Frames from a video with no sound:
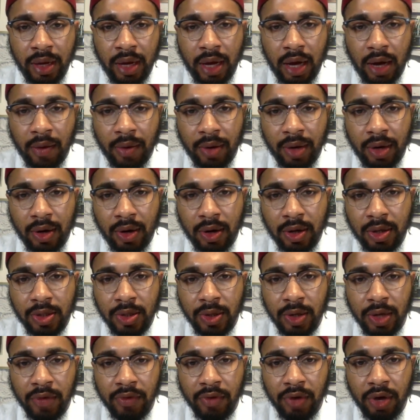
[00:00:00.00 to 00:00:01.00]
I want to
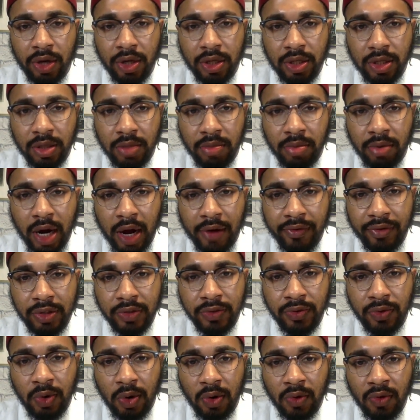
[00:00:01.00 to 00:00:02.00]
also give honors to the
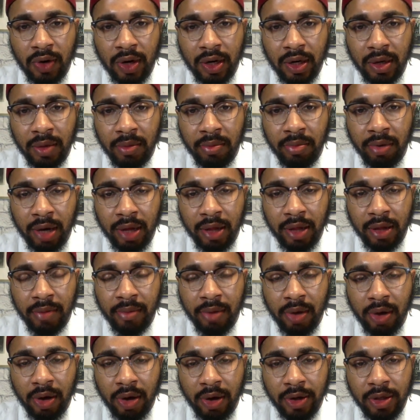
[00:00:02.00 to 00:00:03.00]
prophet's forerunner, brother
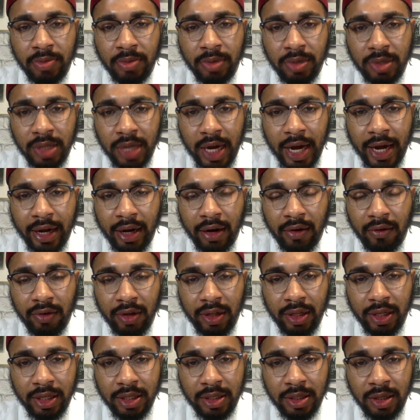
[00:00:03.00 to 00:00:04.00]
Marcus Mosiah
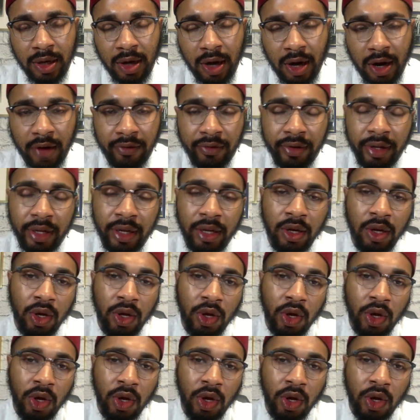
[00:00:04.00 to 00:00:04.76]
Aurelius Garvey,